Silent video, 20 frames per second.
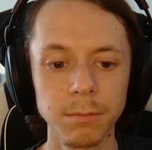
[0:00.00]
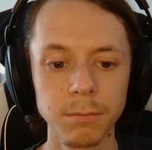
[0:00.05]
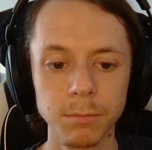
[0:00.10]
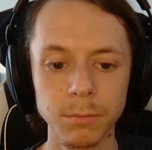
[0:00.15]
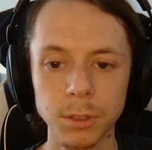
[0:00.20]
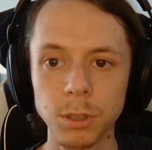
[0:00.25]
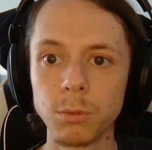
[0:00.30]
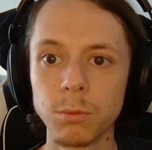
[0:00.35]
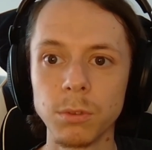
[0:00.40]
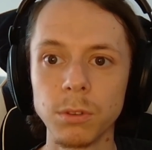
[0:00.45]

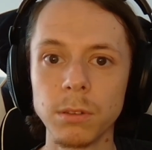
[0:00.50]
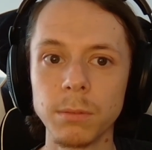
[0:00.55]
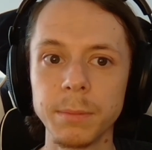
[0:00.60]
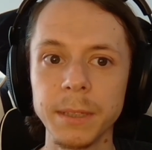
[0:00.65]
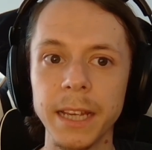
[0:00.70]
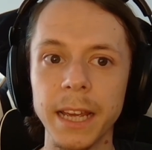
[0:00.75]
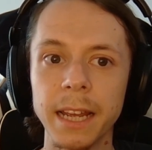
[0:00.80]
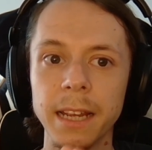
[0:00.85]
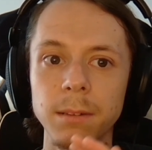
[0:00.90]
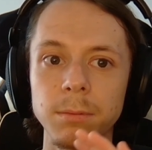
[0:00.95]
you will
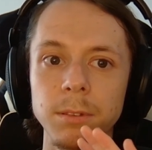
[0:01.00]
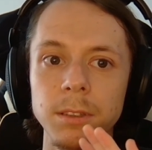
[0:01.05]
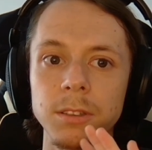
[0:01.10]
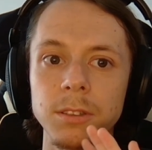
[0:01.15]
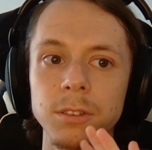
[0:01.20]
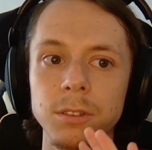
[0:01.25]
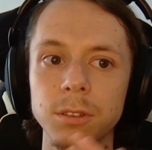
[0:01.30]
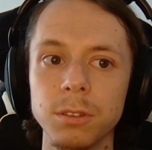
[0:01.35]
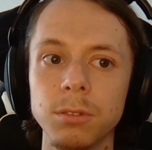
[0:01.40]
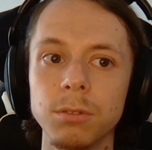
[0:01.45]
be able
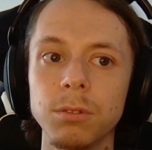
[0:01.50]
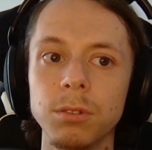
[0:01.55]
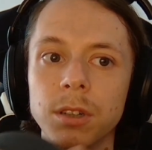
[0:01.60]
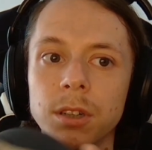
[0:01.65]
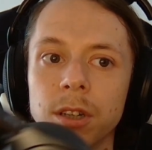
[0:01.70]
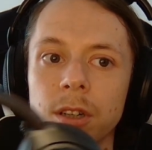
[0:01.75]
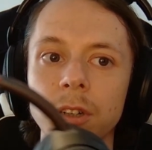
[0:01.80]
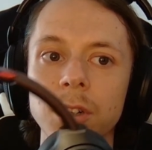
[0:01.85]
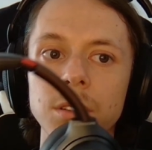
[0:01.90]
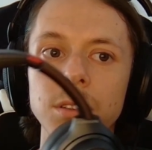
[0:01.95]
to
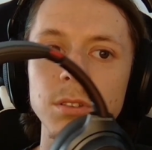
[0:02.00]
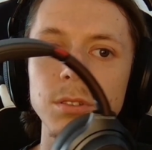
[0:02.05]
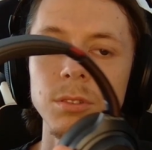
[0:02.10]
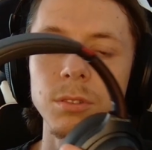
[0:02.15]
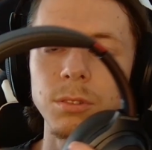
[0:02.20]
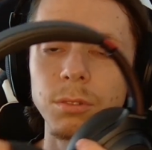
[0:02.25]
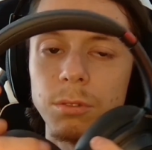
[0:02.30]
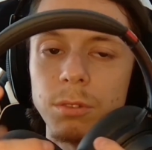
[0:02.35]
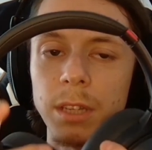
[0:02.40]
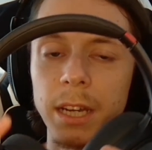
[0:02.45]

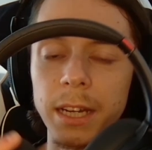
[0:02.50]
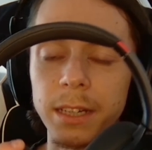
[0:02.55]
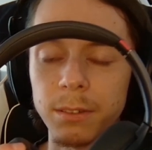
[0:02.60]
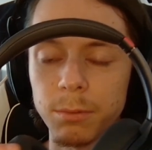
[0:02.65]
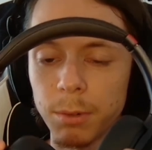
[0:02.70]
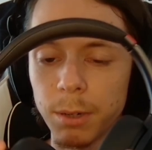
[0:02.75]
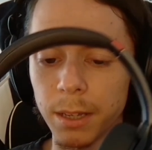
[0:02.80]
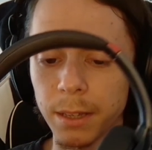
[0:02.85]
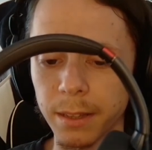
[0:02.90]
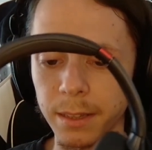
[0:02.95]
do that
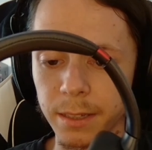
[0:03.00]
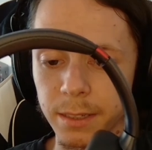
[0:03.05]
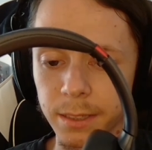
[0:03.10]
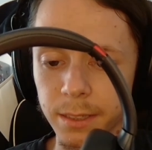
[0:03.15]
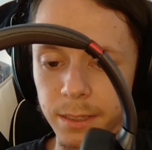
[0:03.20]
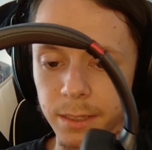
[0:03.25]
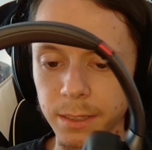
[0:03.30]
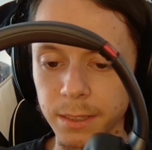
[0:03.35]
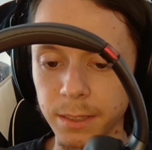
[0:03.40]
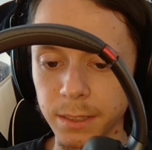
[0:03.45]
with
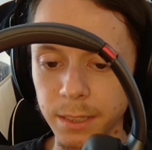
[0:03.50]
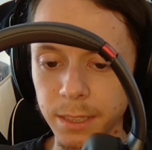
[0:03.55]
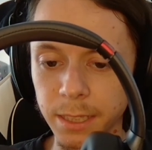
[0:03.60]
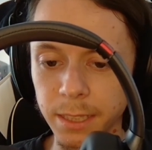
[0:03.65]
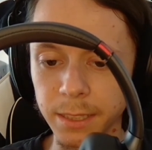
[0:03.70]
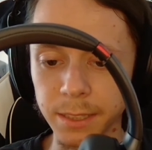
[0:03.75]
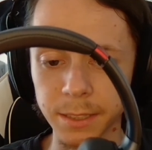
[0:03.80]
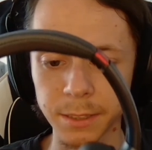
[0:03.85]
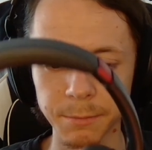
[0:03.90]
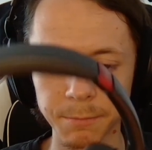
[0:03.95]

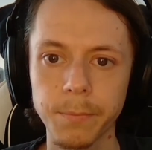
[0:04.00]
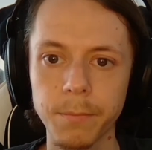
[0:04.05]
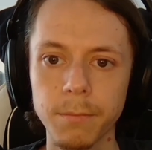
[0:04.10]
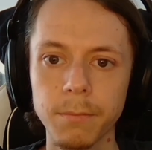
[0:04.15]
these.